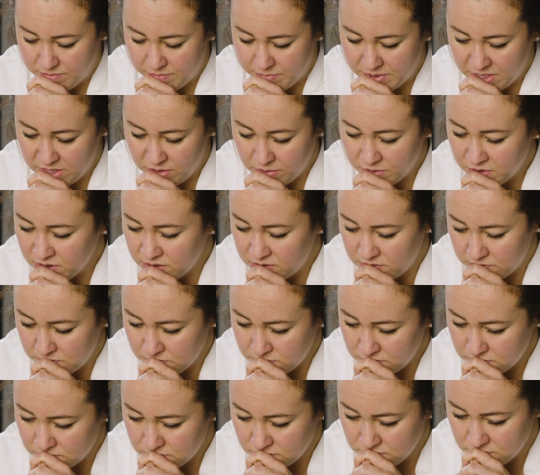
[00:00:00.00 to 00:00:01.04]
But you could
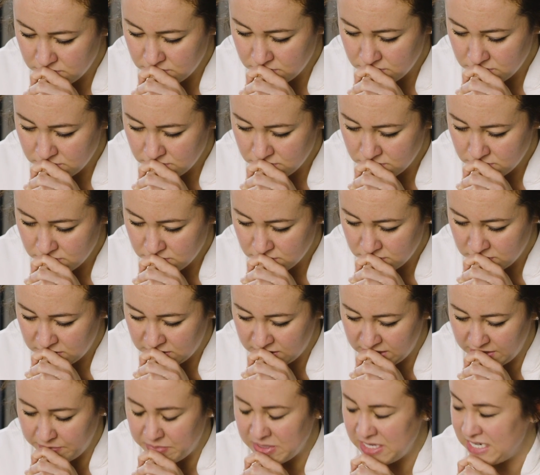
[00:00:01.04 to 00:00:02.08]

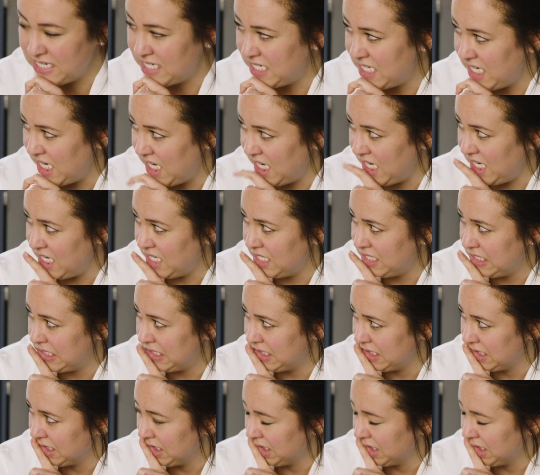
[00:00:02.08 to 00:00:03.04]
steep it in teas.